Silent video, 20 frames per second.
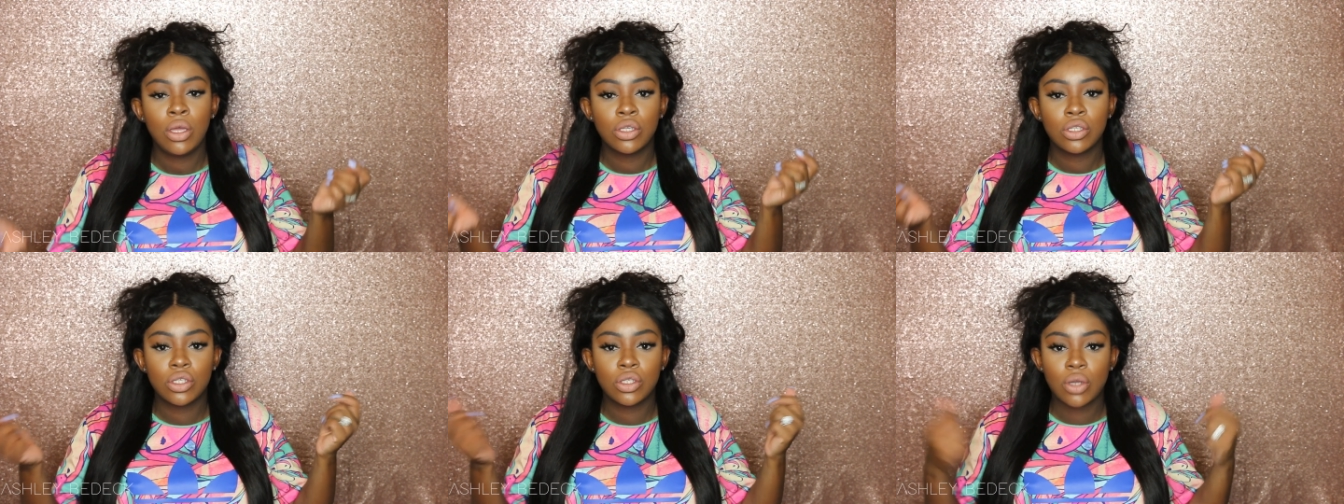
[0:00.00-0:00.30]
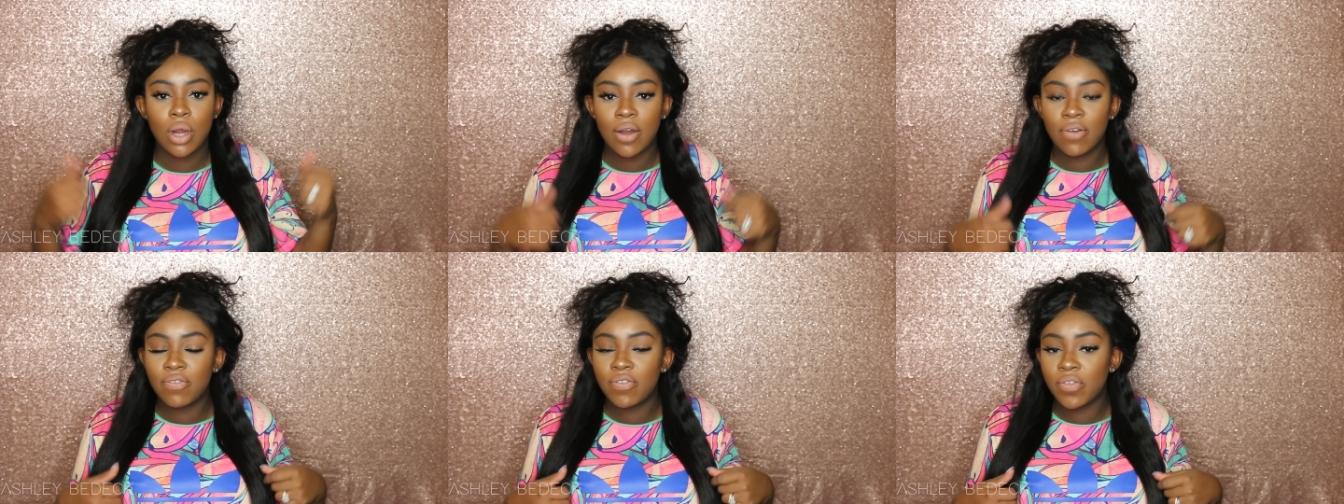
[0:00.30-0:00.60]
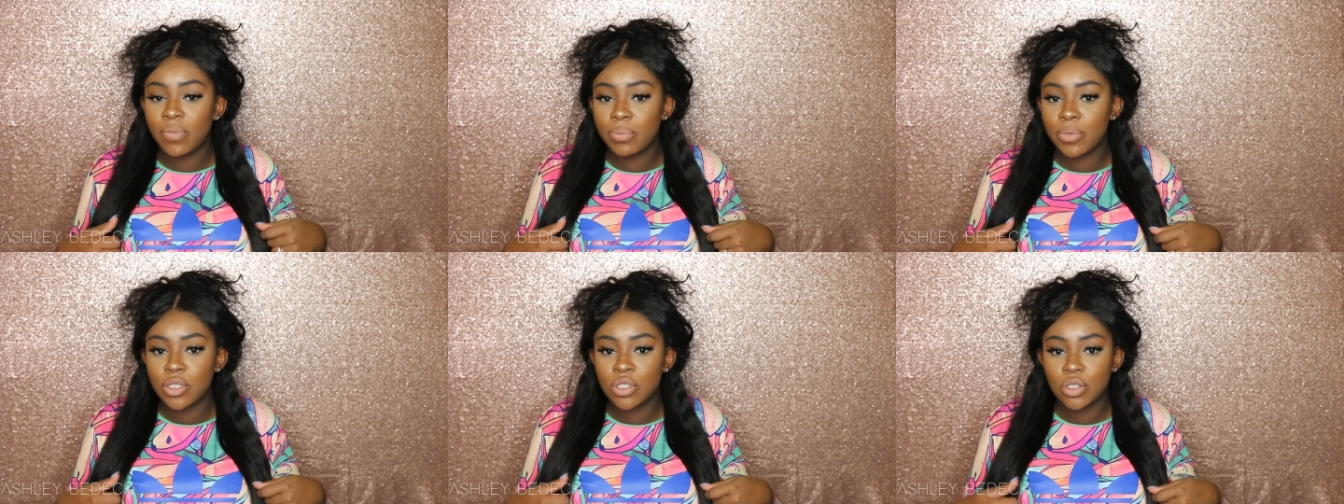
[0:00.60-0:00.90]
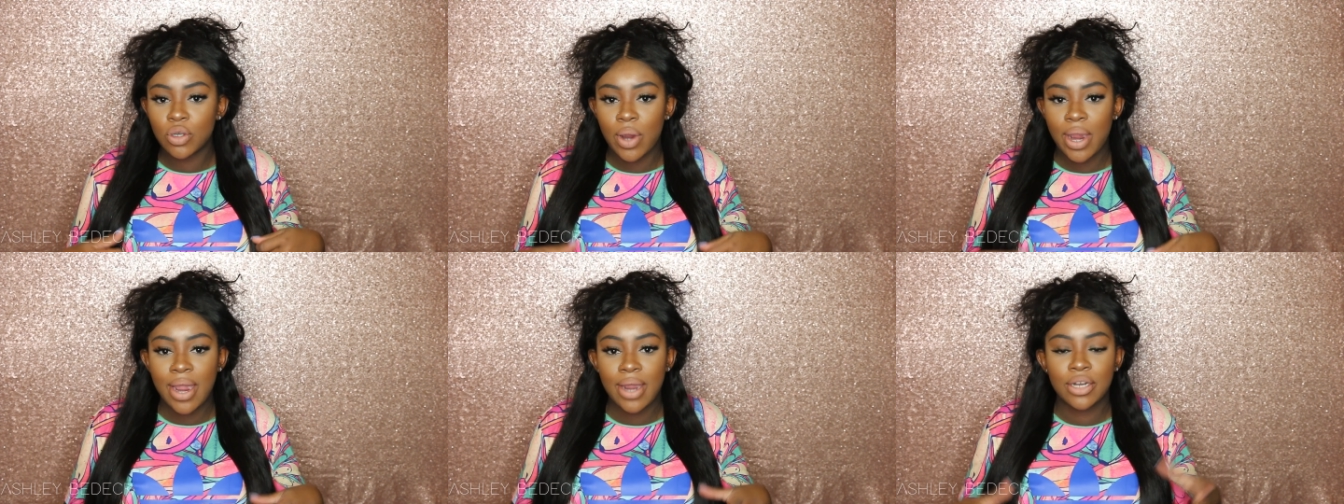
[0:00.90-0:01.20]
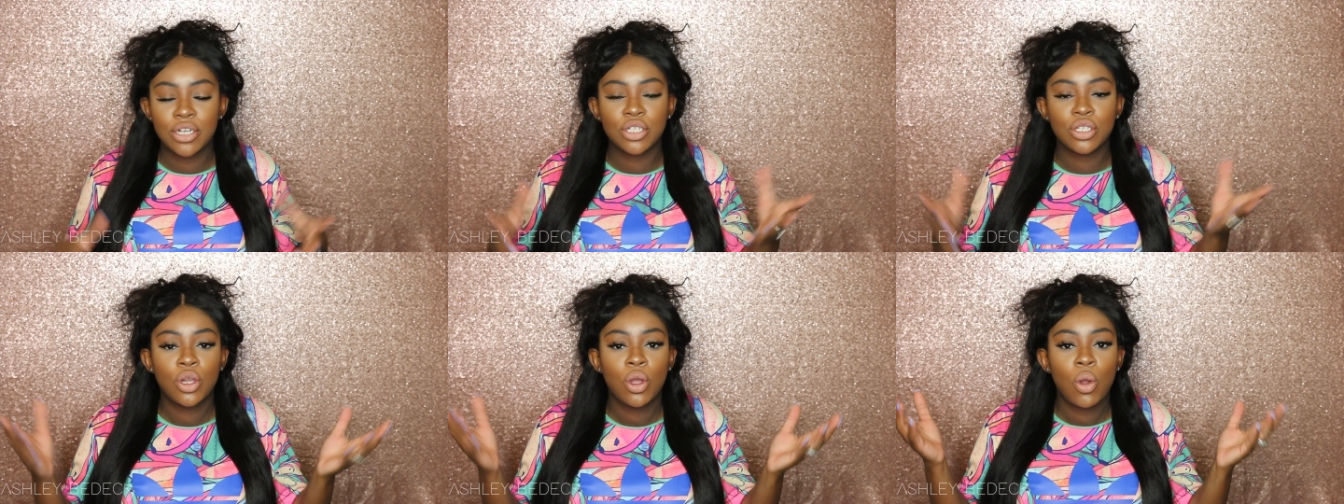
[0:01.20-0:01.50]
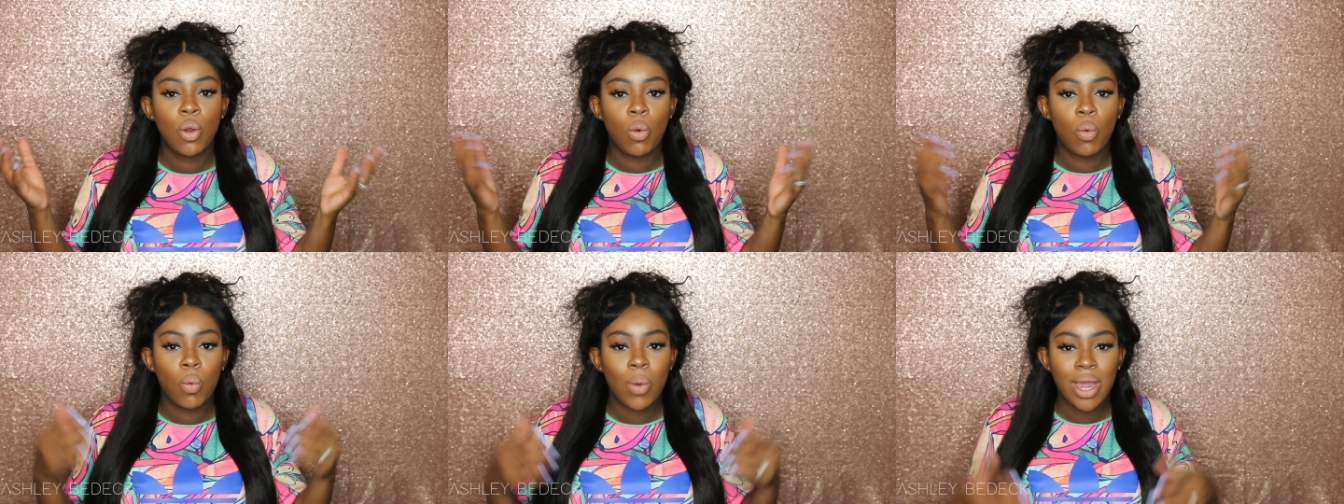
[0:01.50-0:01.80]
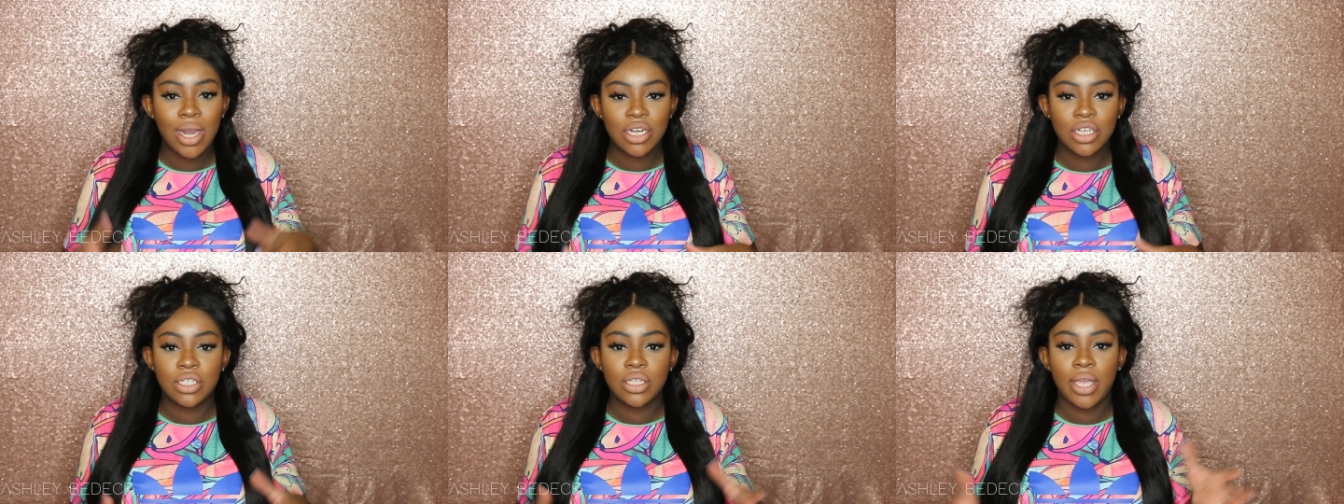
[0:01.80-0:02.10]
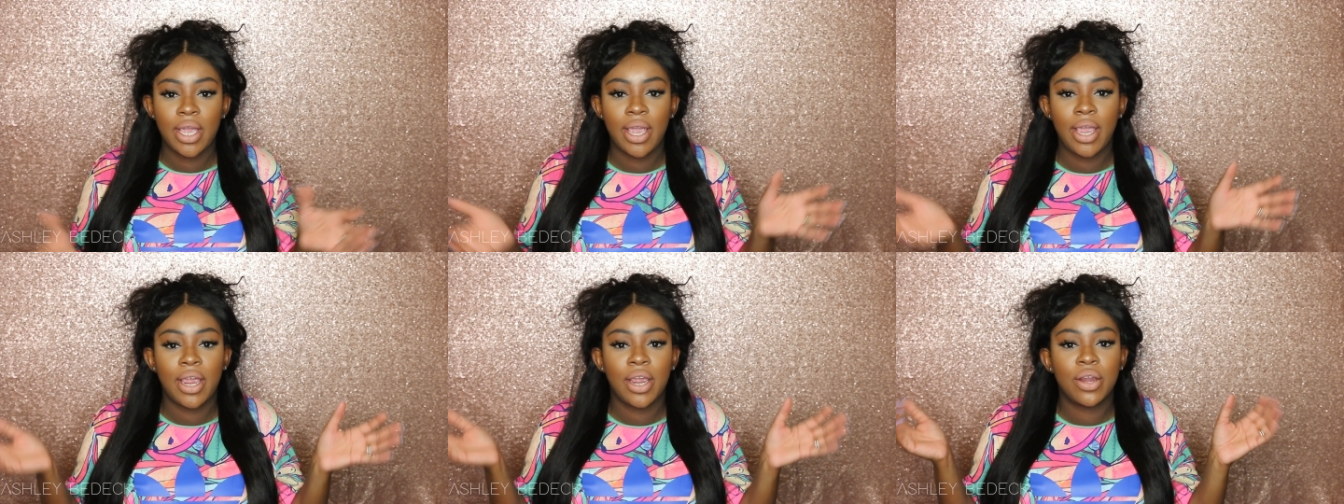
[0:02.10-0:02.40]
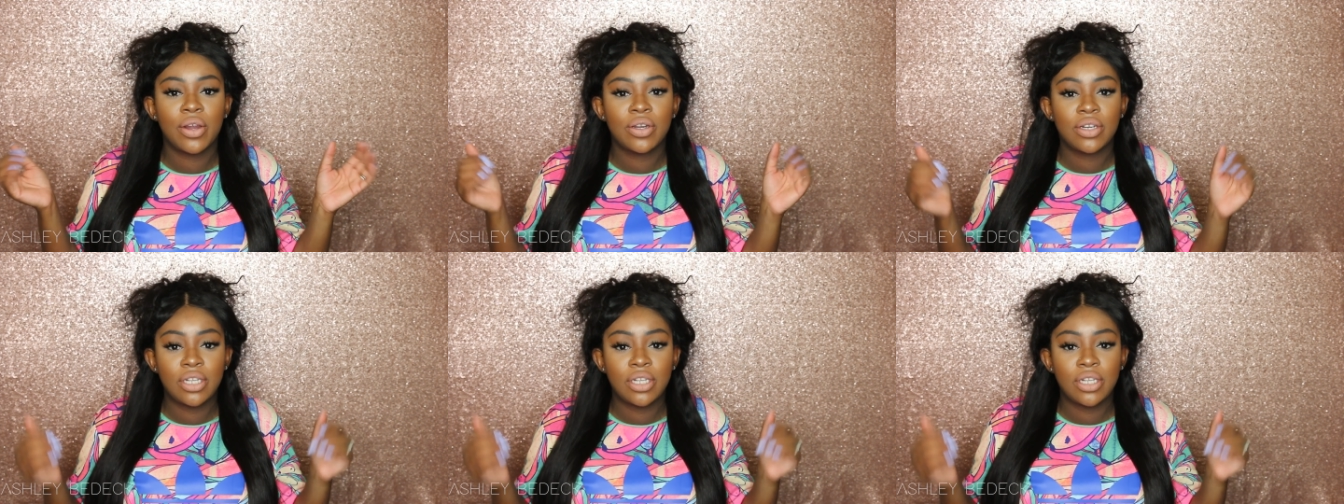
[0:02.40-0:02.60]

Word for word: start from the scratch, wash the hair,